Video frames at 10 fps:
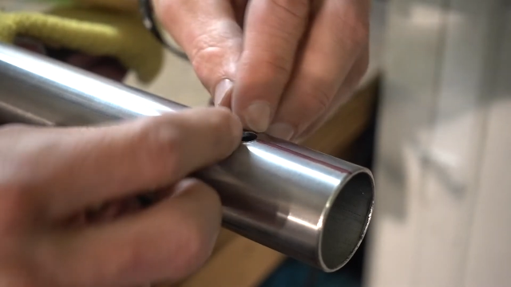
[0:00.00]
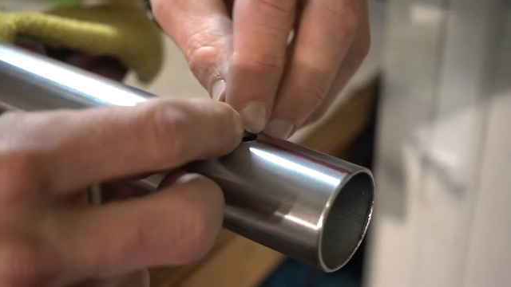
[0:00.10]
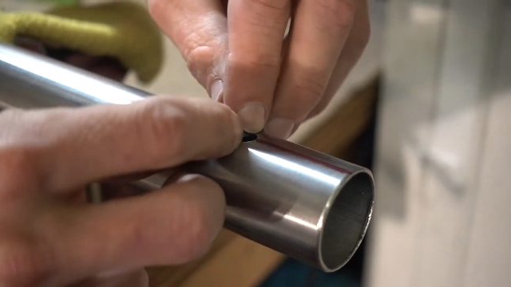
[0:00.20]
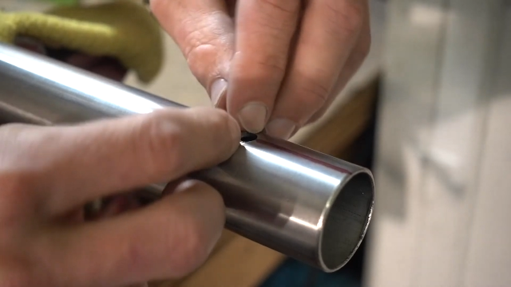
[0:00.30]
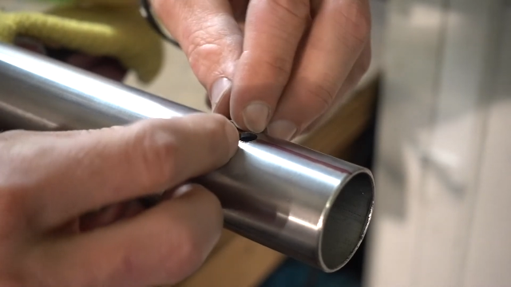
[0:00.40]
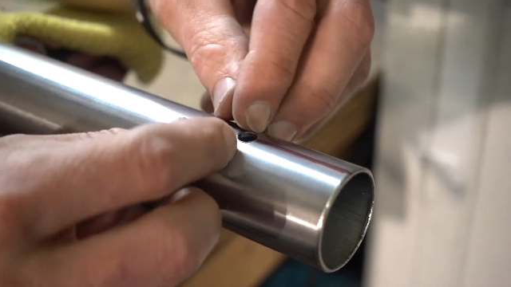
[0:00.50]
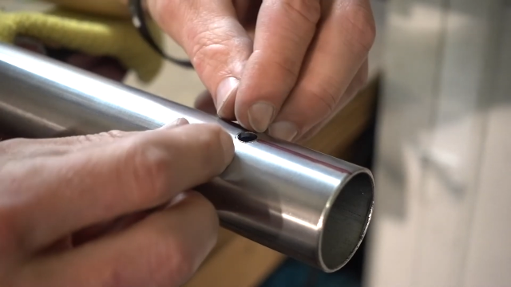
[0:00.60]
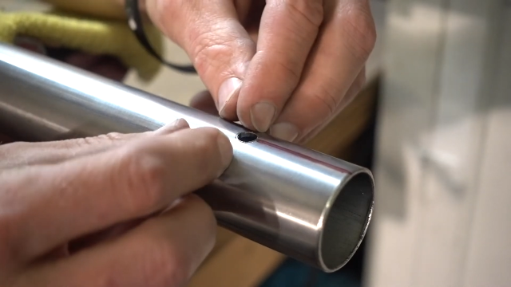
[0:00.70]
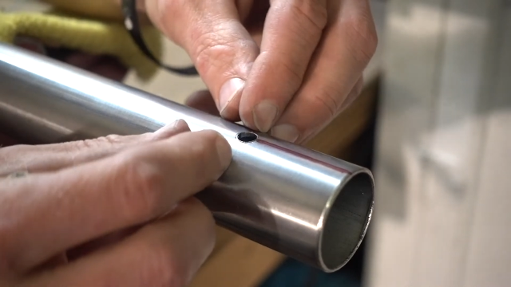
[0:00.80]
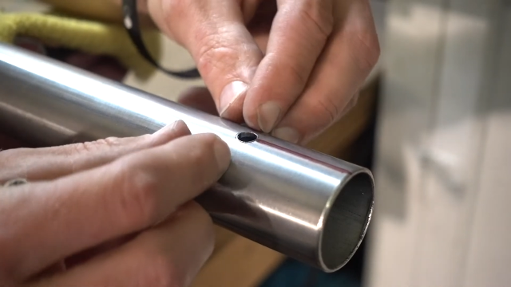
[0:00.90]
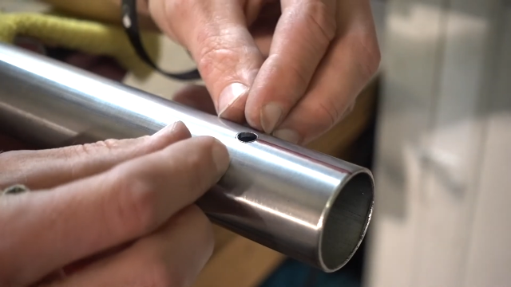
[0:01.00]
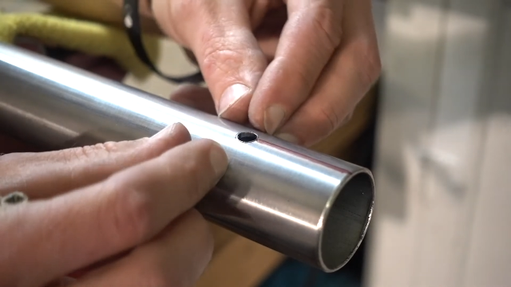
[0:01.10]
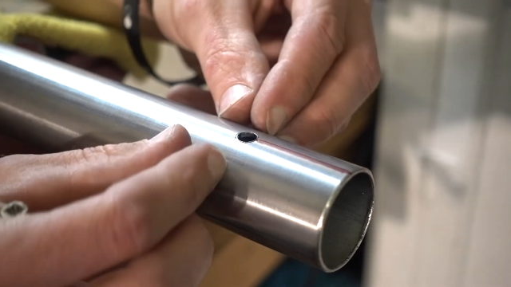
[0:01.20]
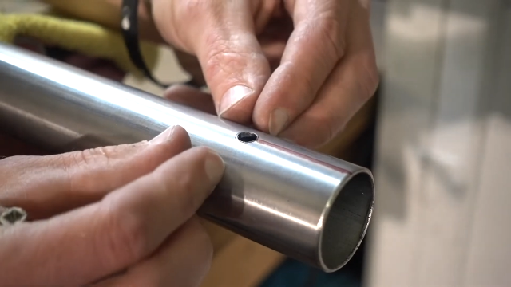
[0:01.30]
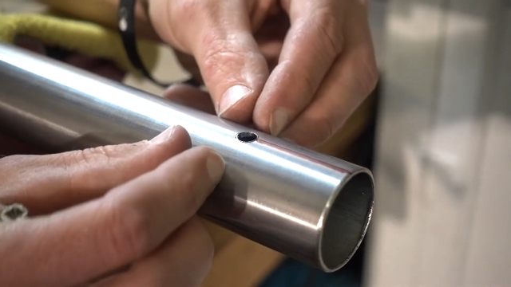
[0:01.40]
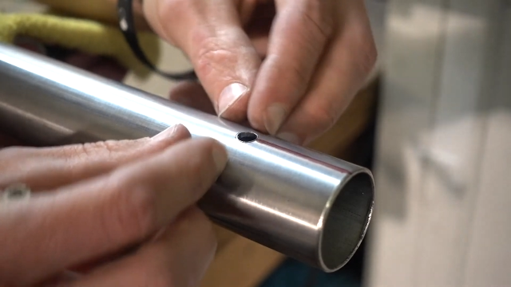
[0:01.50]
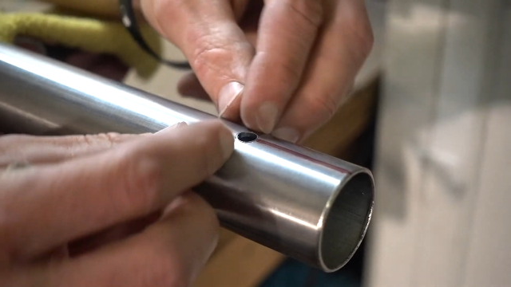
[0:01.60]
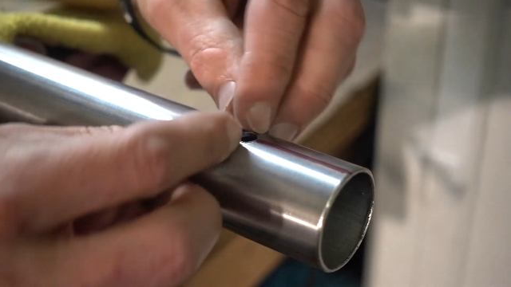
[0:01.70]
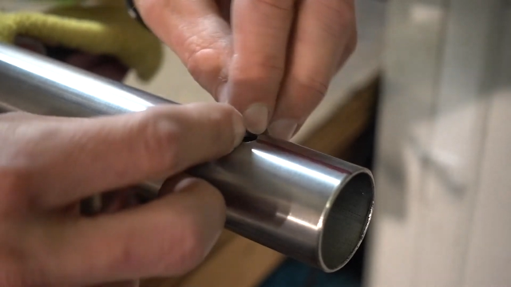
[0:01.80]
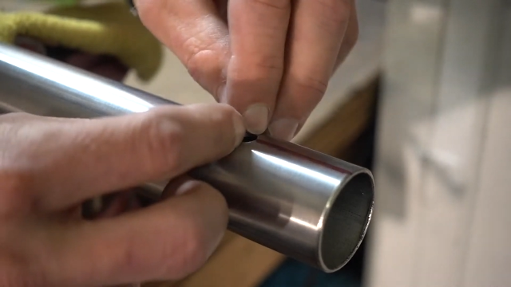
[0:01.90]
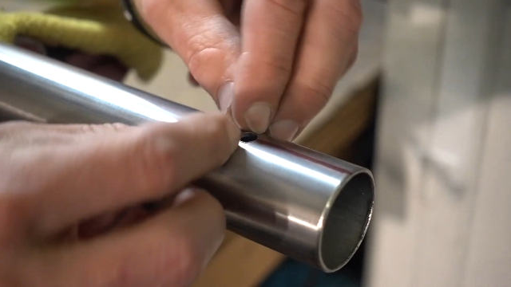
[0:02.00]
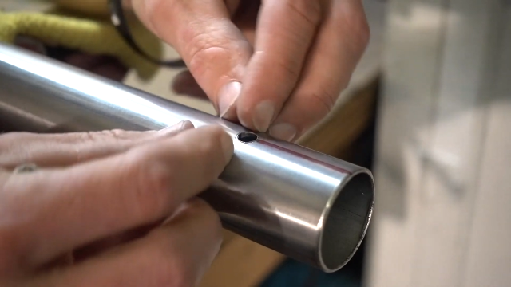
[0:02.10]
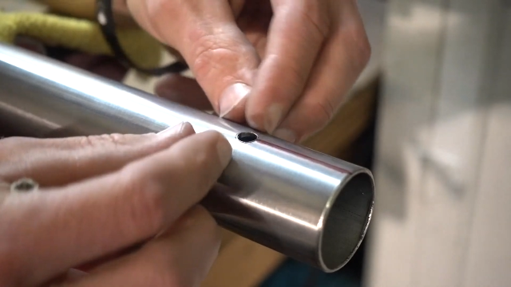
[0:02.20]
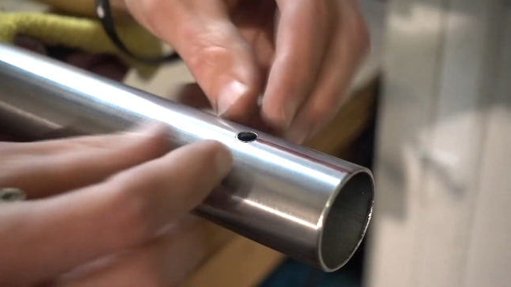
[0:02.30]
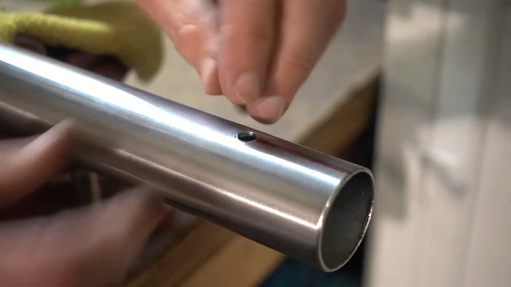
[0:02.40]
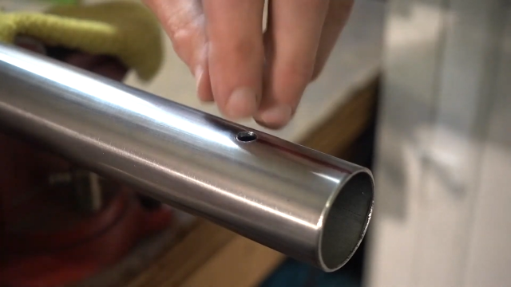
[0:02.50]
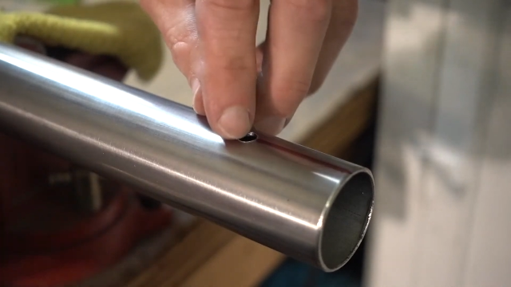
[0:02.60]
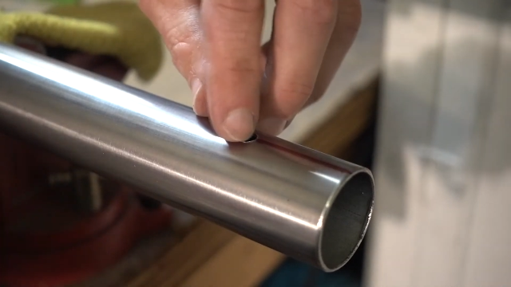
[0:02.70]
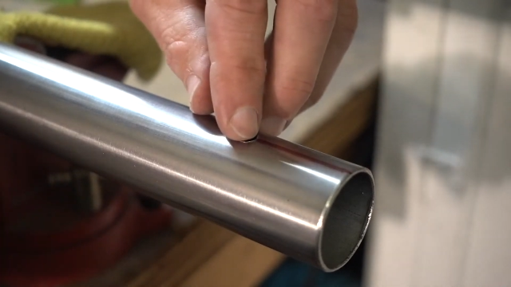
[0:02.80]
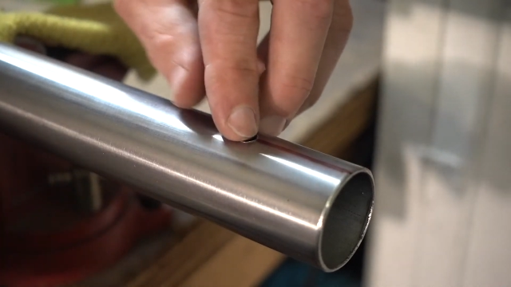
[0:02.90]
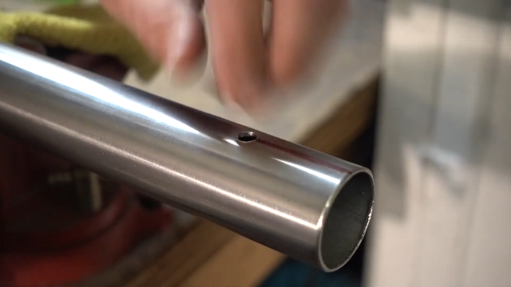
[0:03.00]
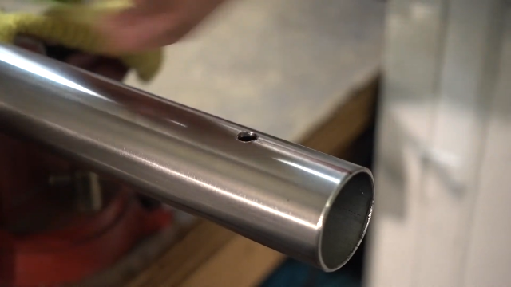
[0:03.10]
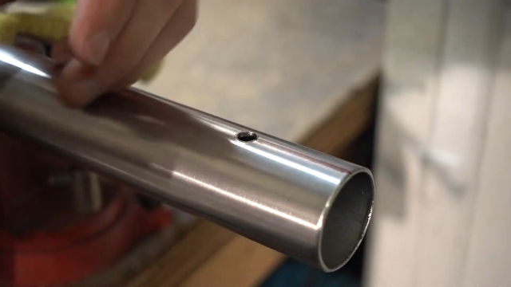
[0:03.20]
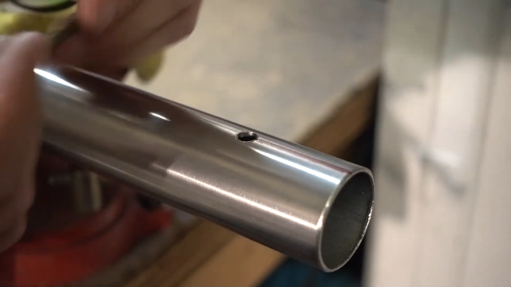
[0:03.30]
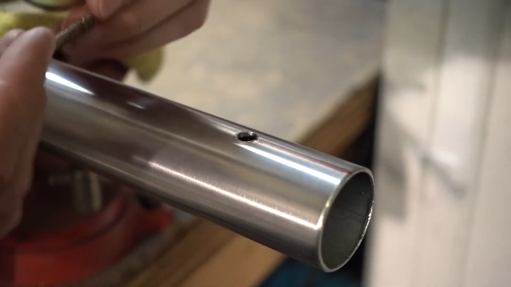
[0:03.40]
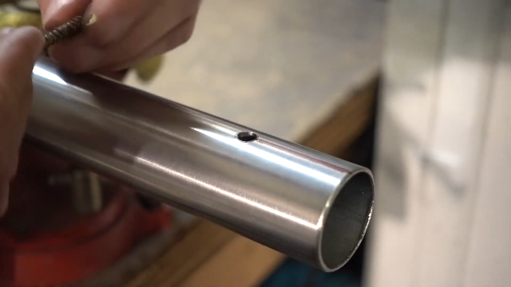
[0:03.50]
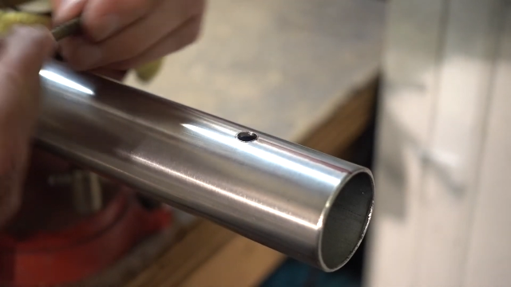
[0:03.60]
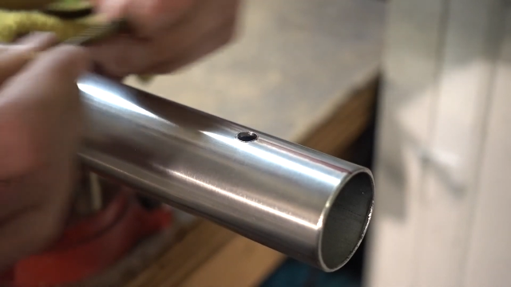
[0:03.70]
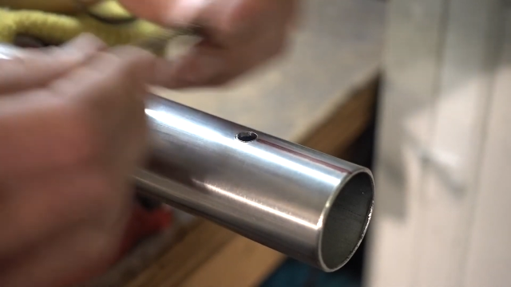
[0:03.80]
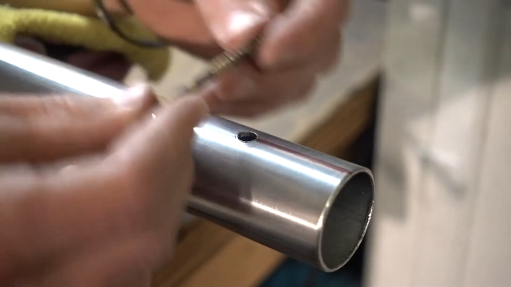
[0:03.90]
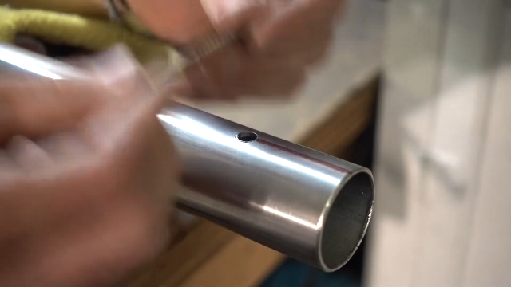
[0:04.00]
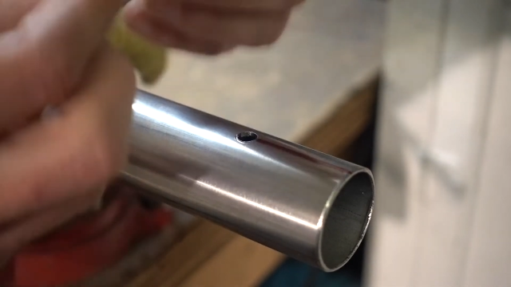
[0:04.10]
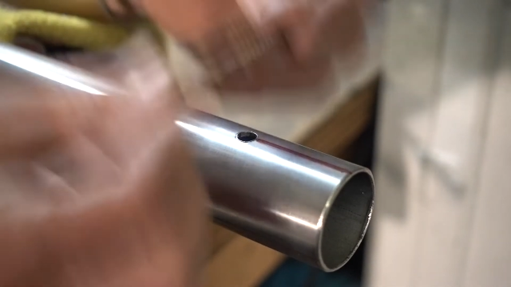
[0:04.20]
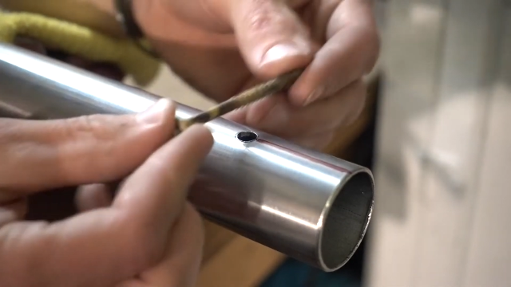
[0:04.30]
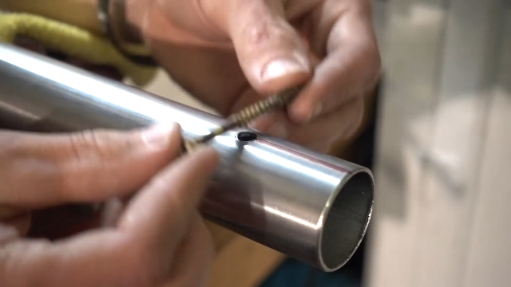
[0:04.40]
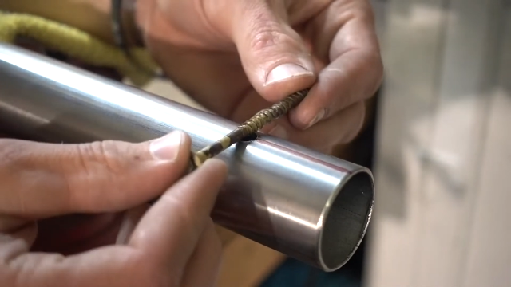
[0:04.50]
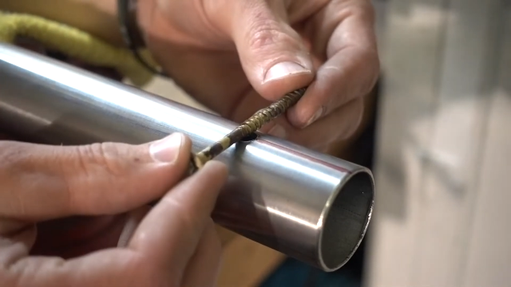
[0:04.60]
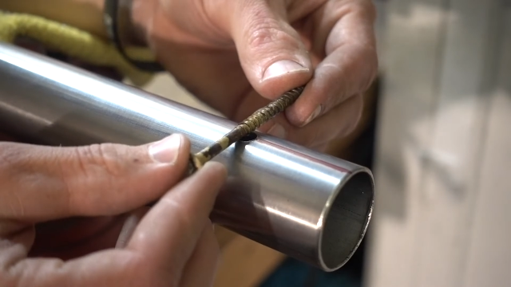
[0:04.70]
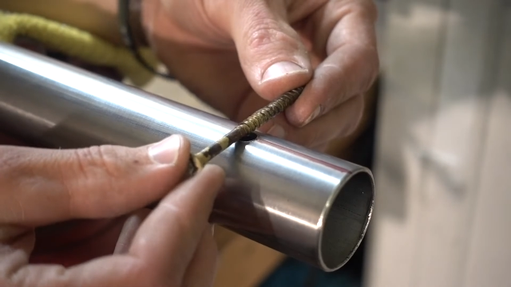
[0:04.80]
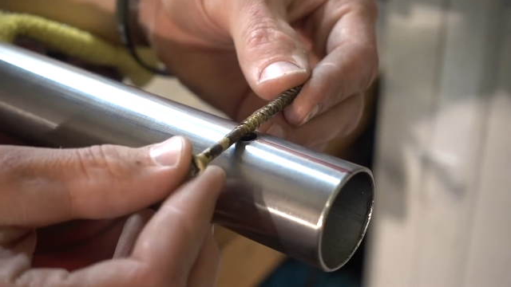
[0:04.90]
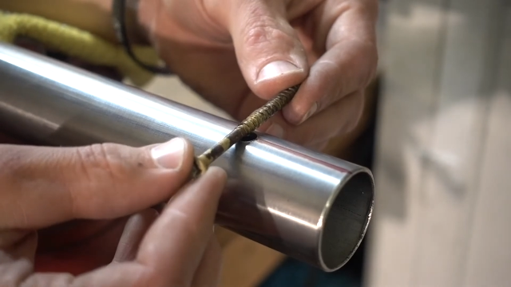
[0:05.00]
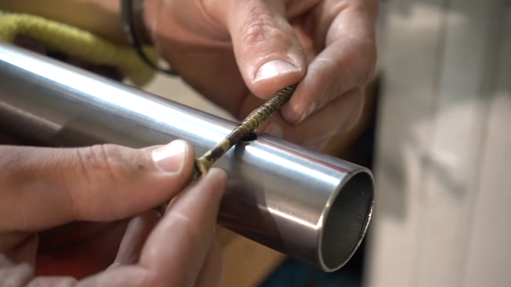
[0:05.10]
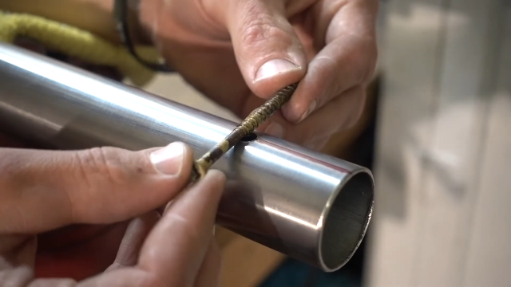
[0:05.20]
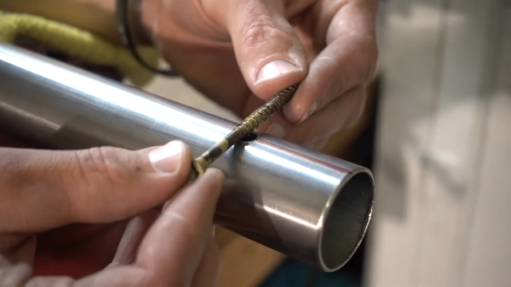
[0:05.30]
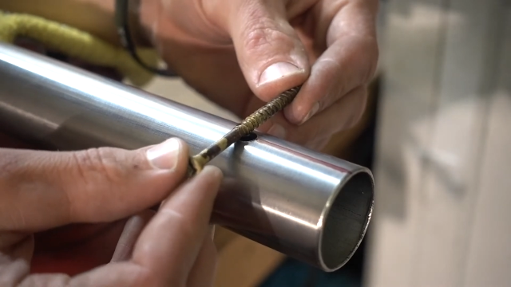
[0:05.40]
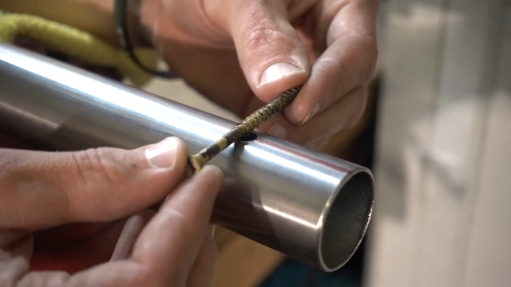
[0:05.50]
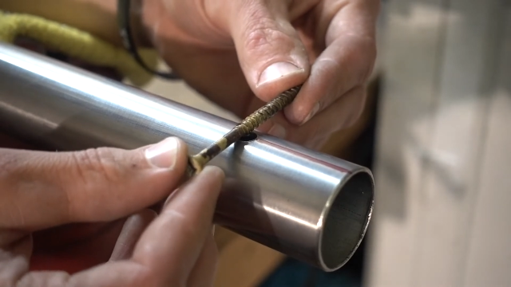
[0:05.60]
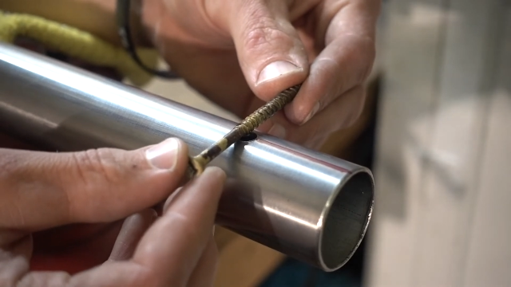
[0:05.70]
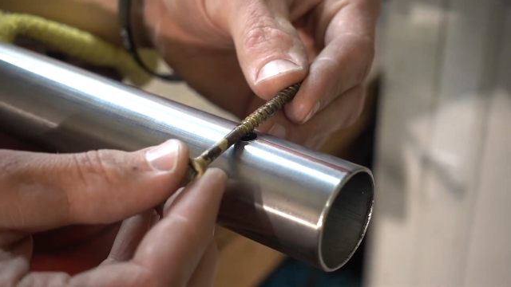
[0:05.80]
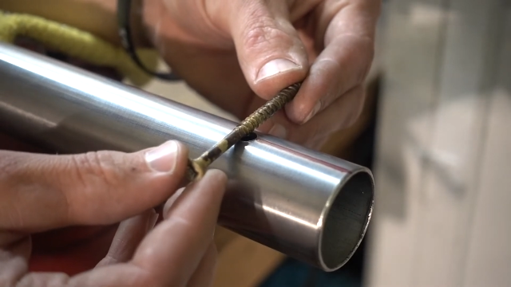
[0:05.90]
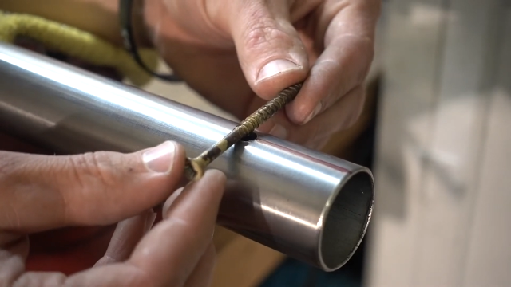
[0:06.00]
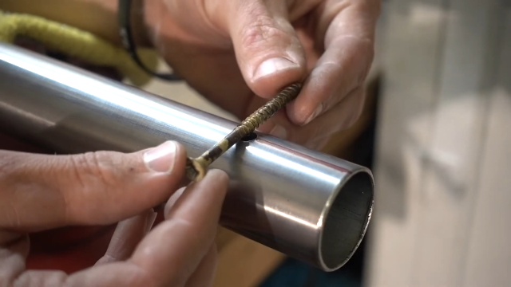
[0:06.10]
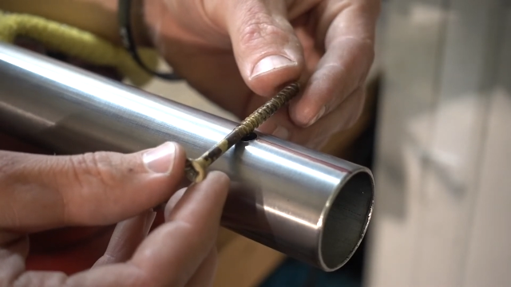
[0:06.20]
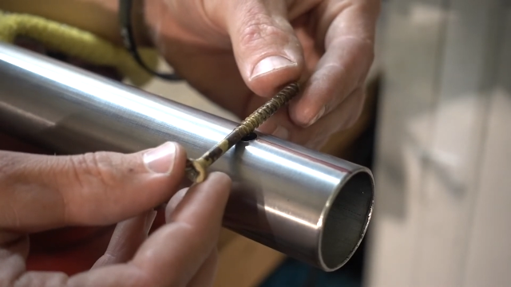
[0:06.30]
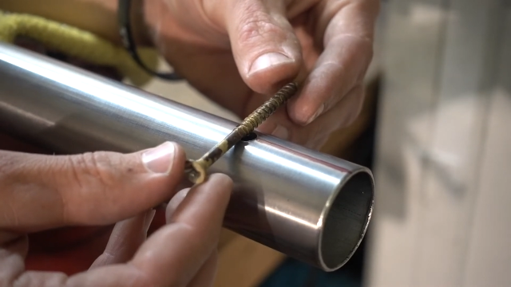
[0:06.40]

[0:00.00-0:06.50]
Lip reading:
[unreadable: no face in view]